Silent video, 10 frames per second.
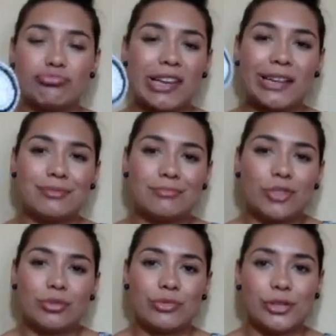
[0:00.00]
I
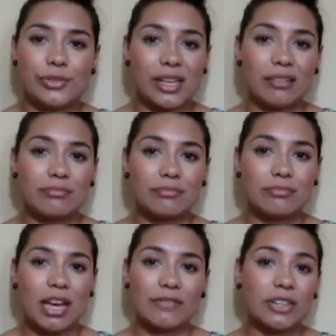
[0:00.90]
don't use it.
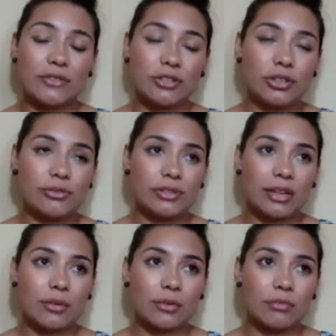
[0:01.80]
I've never used
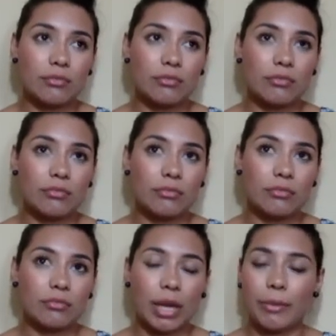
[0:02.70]
it.
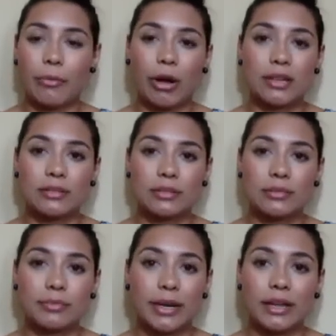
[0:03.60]
Maybe once,
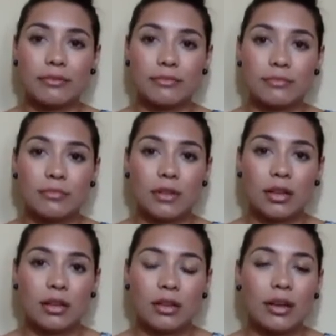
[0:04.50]
but
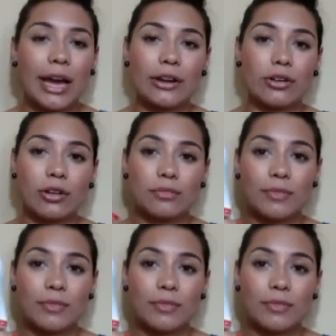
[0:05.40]
I don't know.